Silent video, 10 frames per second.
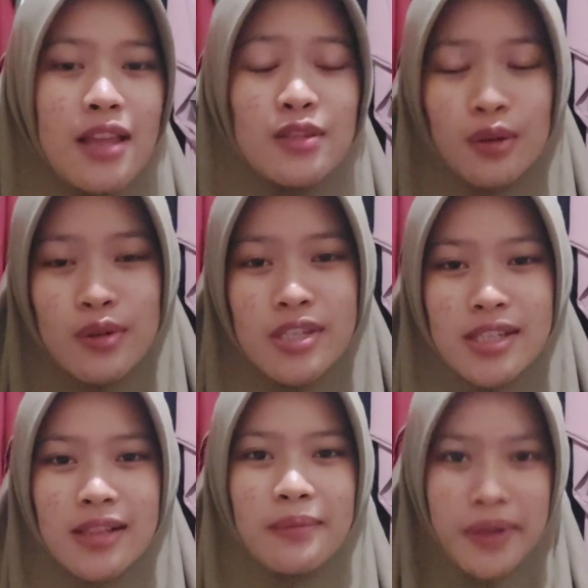
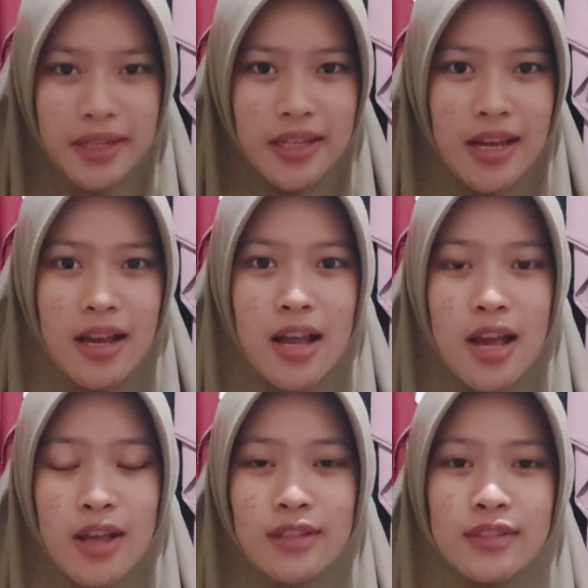social media.
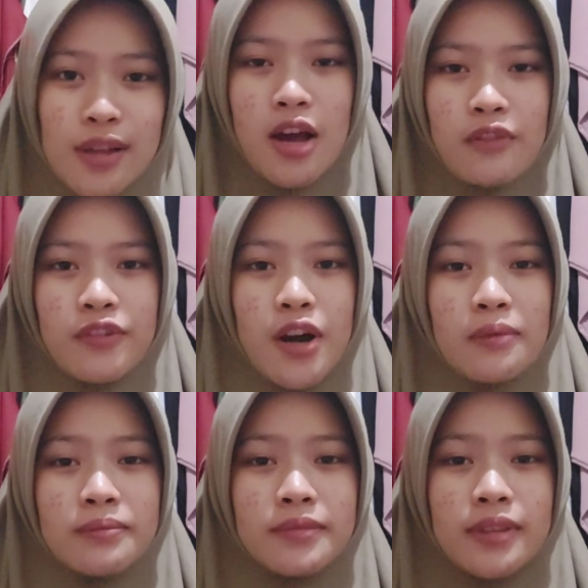So
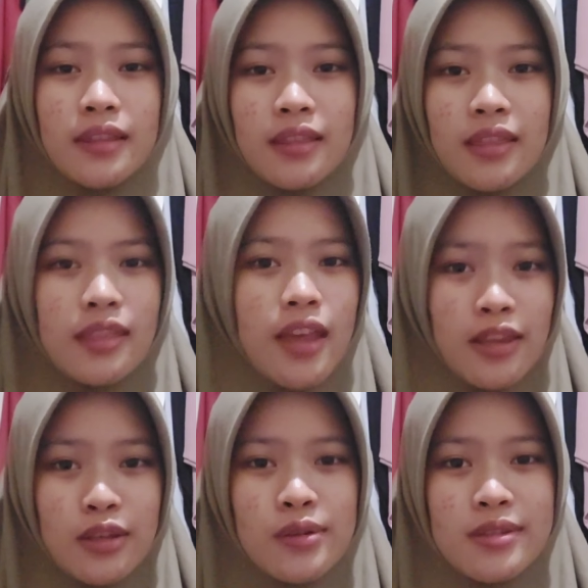from
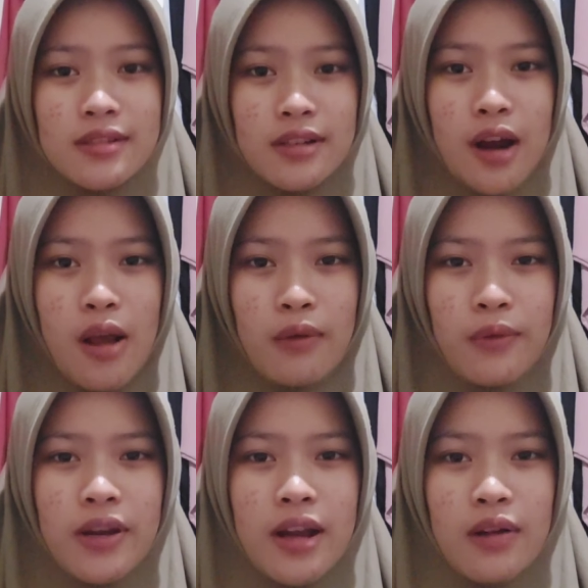that user,
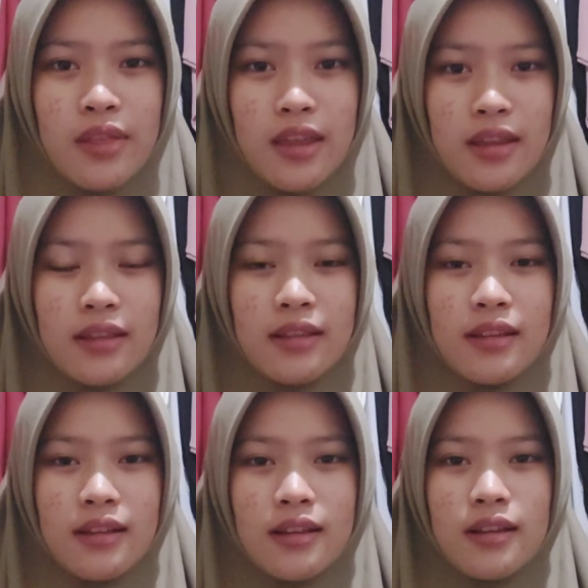we know that
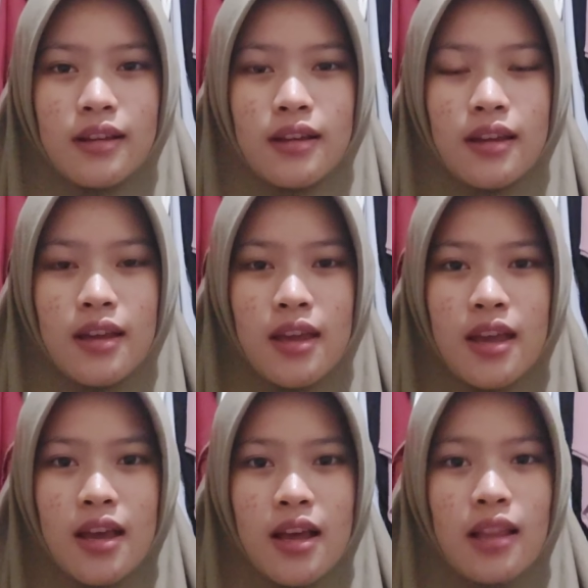
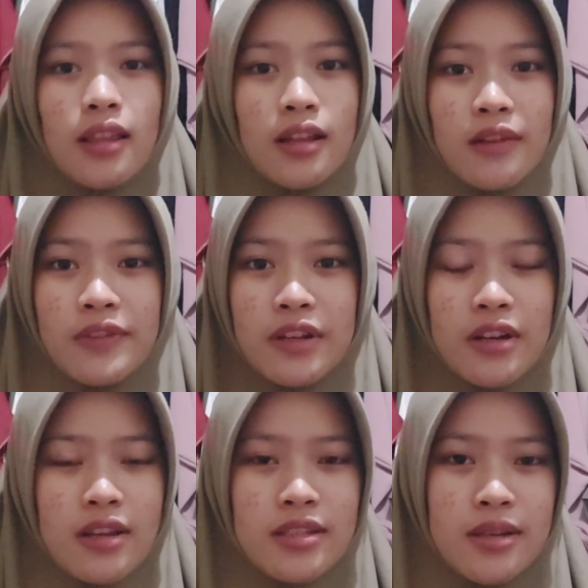a lot of
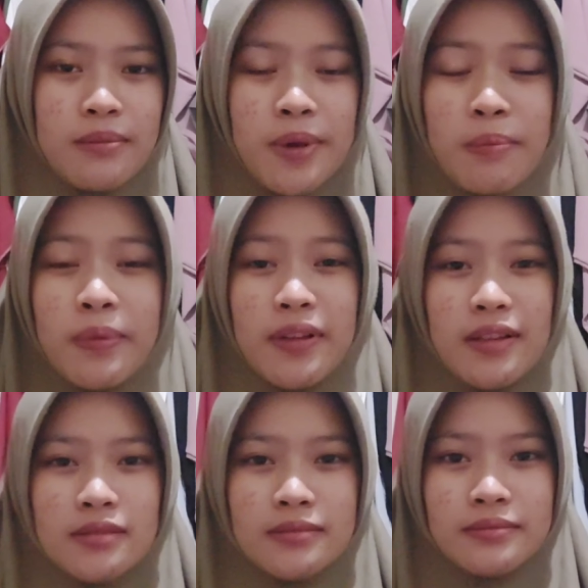Indonesian
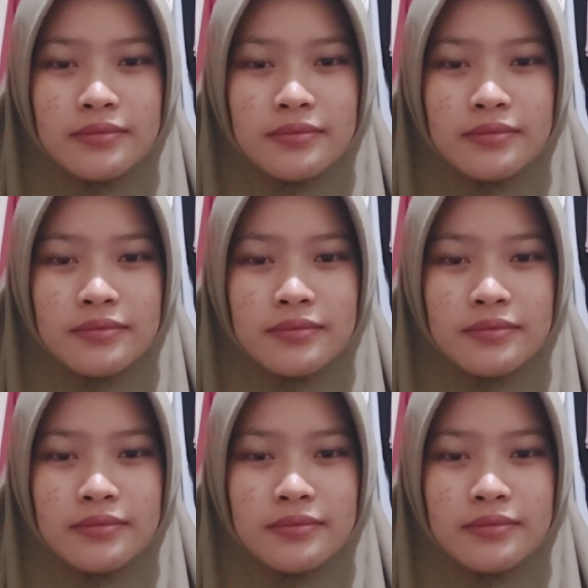people